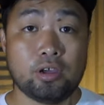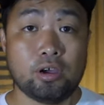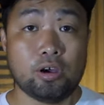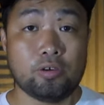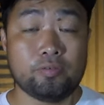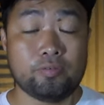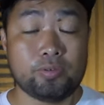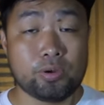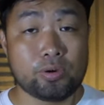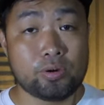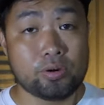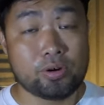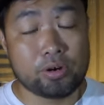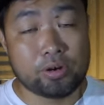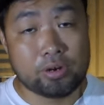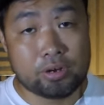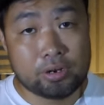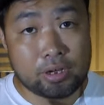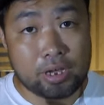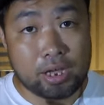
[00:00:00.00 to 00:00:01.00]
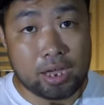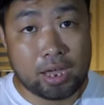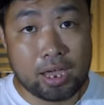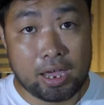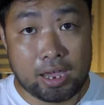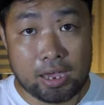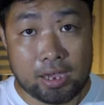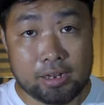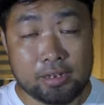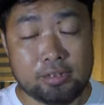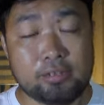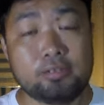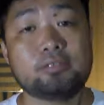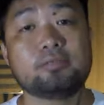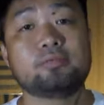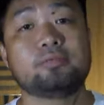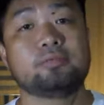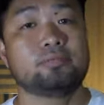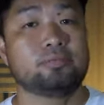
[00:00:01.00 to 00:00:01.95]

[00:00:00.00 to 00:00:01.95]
of your uh, hand